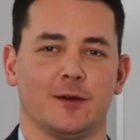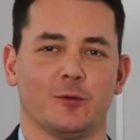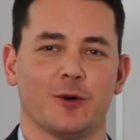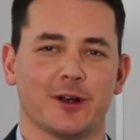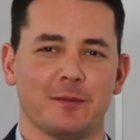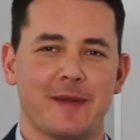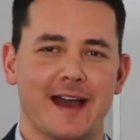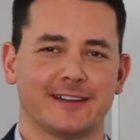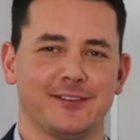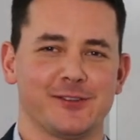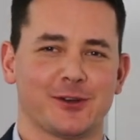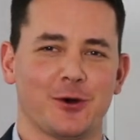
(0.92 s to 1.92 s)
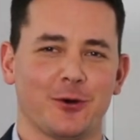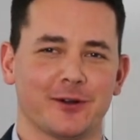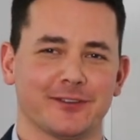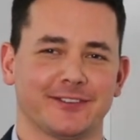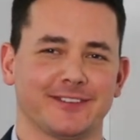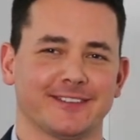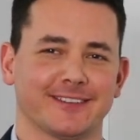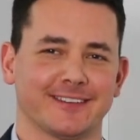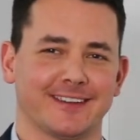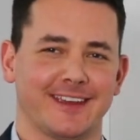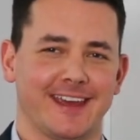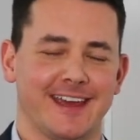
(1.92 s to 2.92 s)
Welcome back to the course.
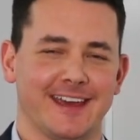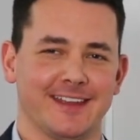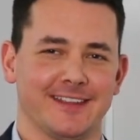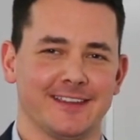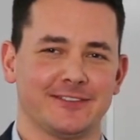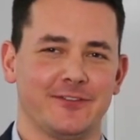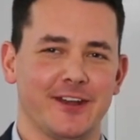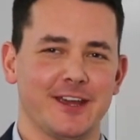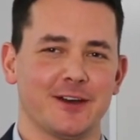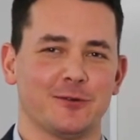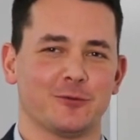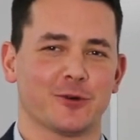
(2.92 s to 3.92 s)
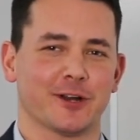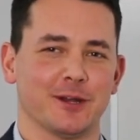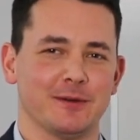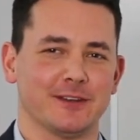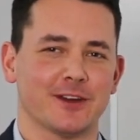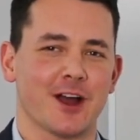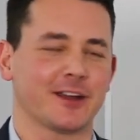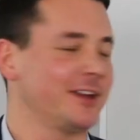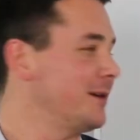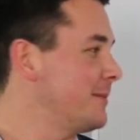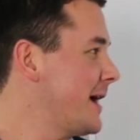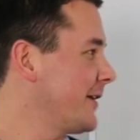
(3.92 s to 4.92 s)
In this video, we're going to be
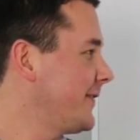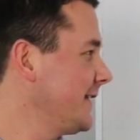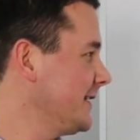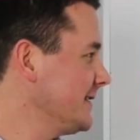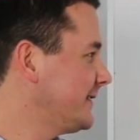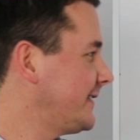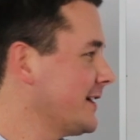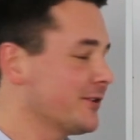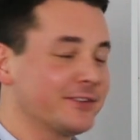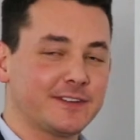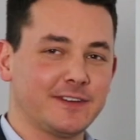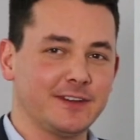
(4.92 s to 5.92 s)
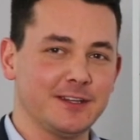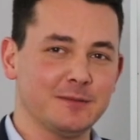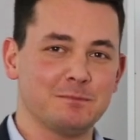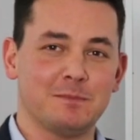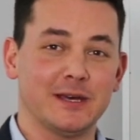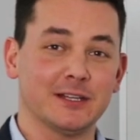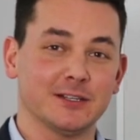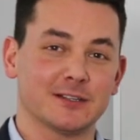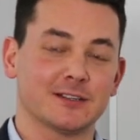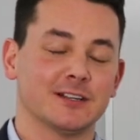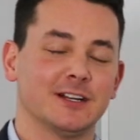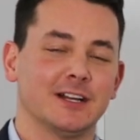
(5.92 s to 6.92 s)
talking about the sales team
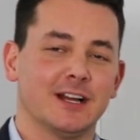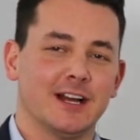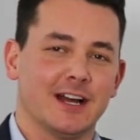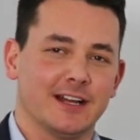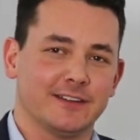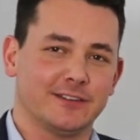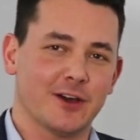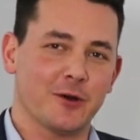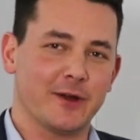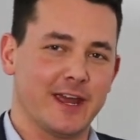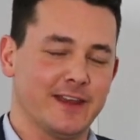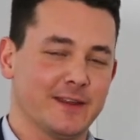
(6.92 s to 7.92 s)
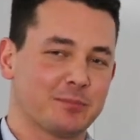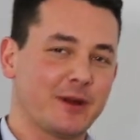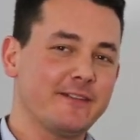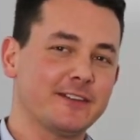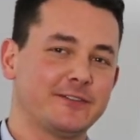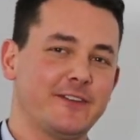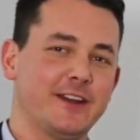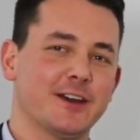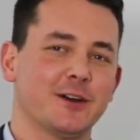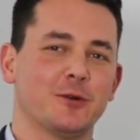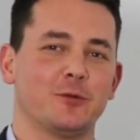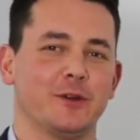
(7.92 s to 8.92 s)
pillar. So in the previous
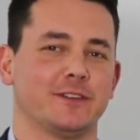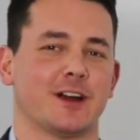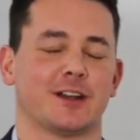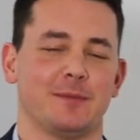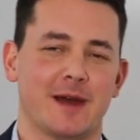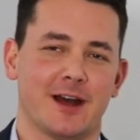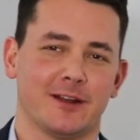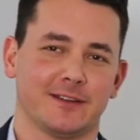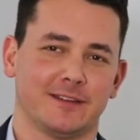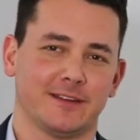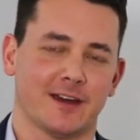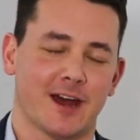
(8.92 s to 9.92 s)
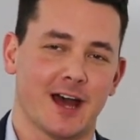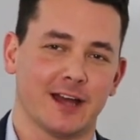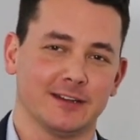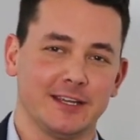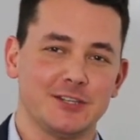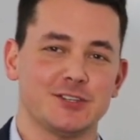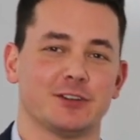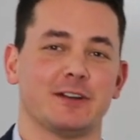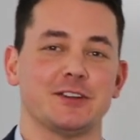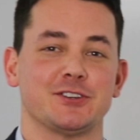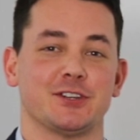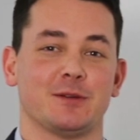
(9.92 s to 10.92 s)
video, we talked about lead
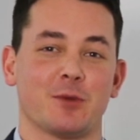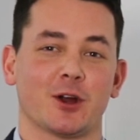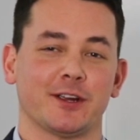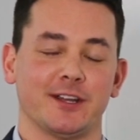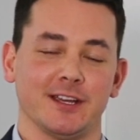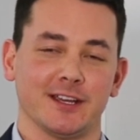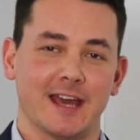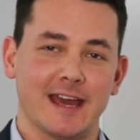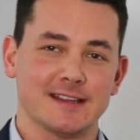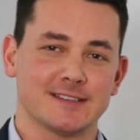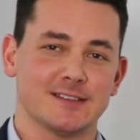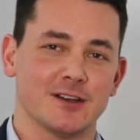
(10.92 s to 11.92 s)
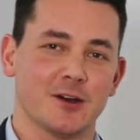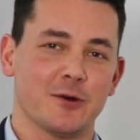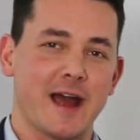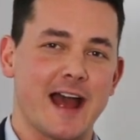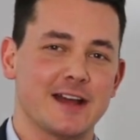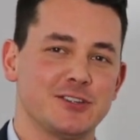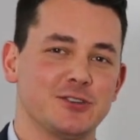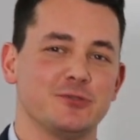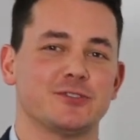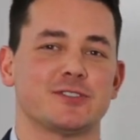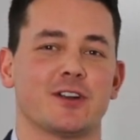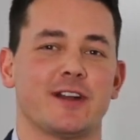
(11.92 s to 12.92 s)
generation and marketing. And so as you
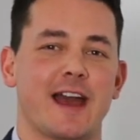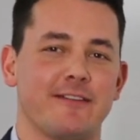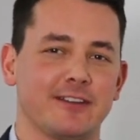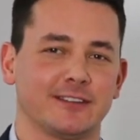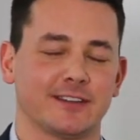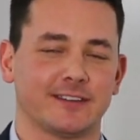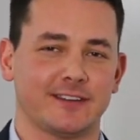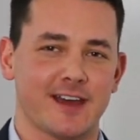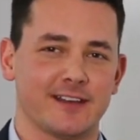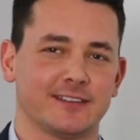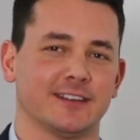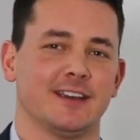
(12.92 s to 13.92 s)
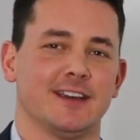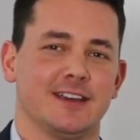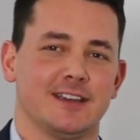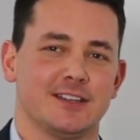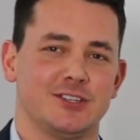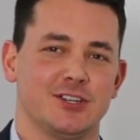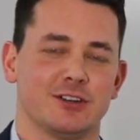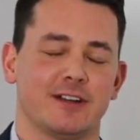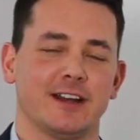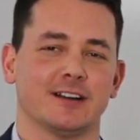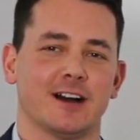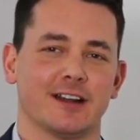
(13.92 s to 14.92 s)
start having success
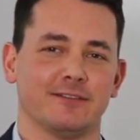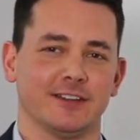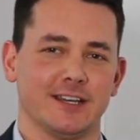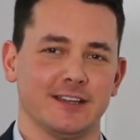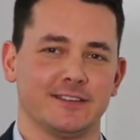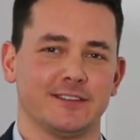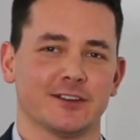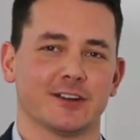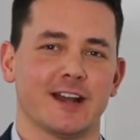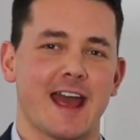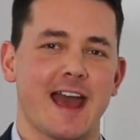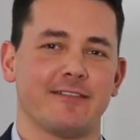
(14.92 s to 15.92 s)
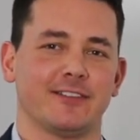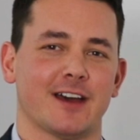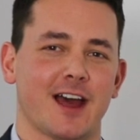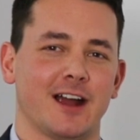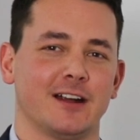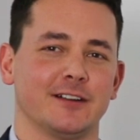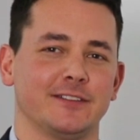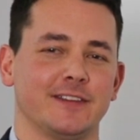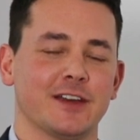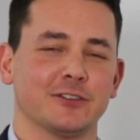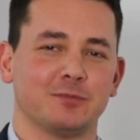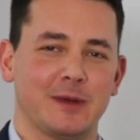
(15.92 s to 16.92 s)
generating a lot of leads, you're going to have to hire
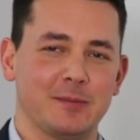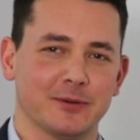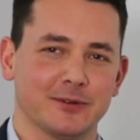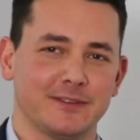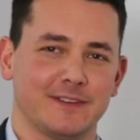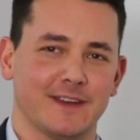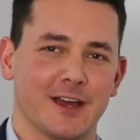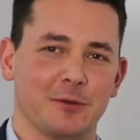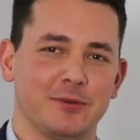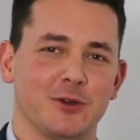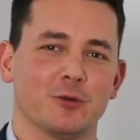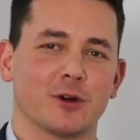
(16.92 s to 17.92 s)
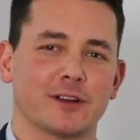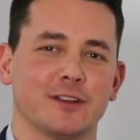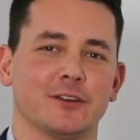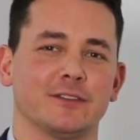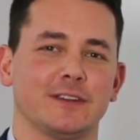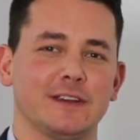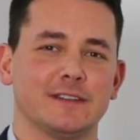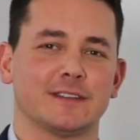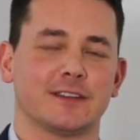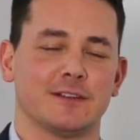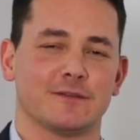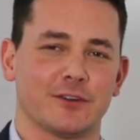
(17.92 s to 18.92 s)
salespeople to help you work those leads,
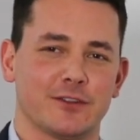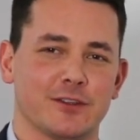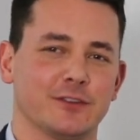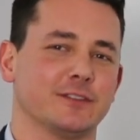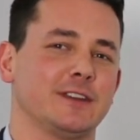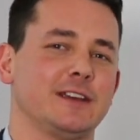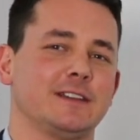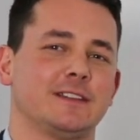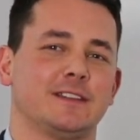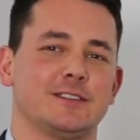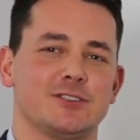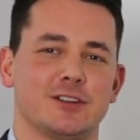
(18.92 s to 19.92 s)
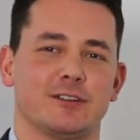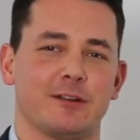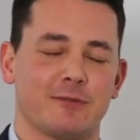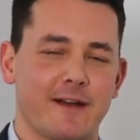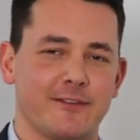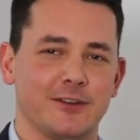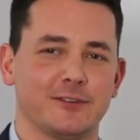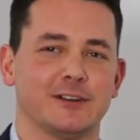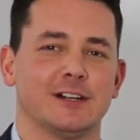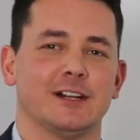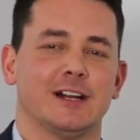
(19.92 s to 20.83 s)
convert those leads to generate revenue.